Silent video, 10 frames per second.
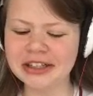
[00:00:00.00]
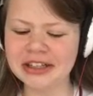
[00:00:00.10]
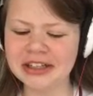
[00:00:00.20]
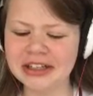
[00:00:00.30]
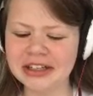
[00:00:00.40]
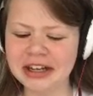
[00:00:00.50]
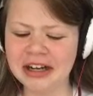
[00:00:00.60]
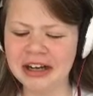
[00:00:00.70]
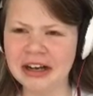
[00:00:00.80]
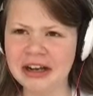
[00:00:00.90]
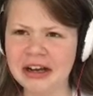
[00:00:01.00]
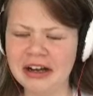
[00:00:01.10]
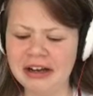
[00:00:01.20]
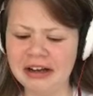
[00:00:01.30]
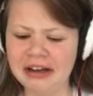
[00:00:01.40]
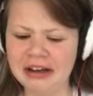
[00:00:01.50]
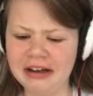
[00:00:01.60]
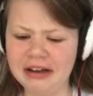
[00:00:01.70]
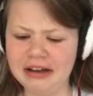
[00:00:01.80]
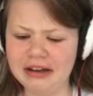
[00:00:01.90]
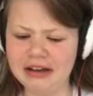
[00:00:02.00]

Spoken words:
(silence)